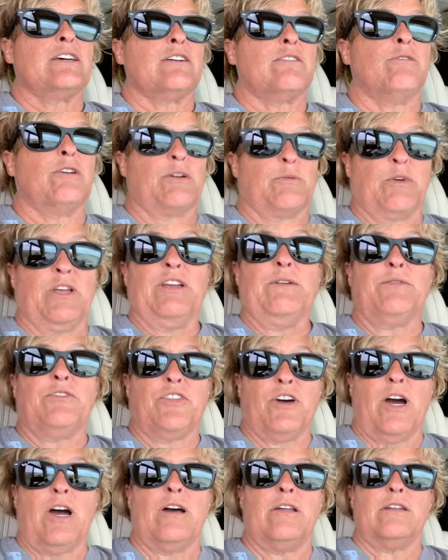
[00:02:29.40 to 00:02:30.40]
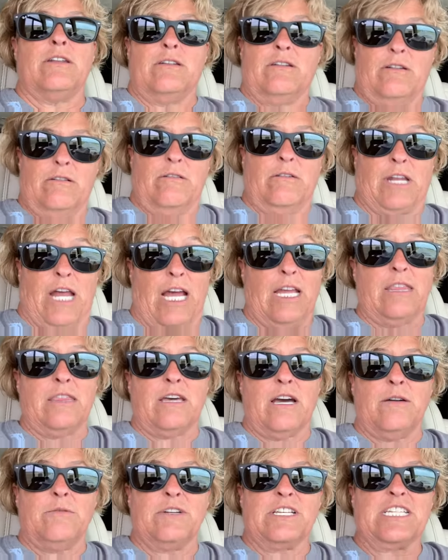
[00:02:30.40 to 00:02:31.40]
what we thought, what I
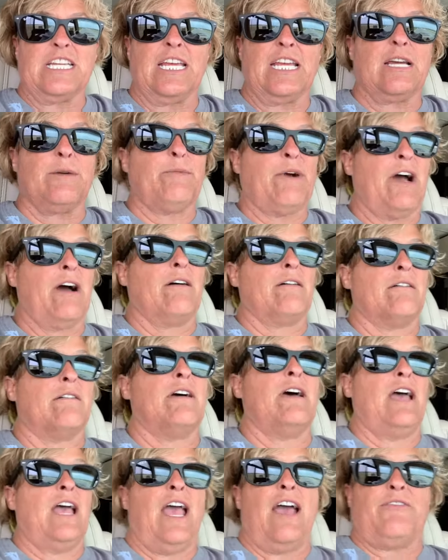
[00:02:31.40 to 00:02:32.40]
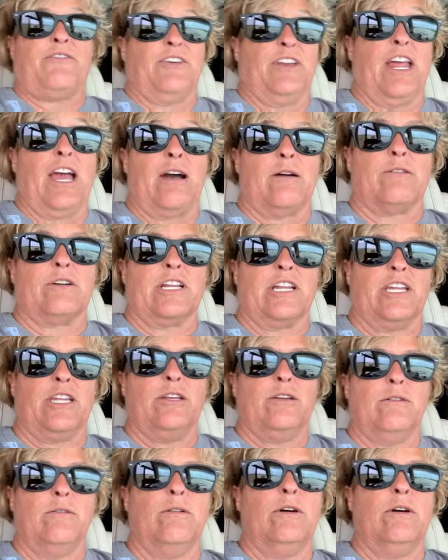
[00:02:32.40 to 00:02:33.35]
thought would take about a half an hour to do,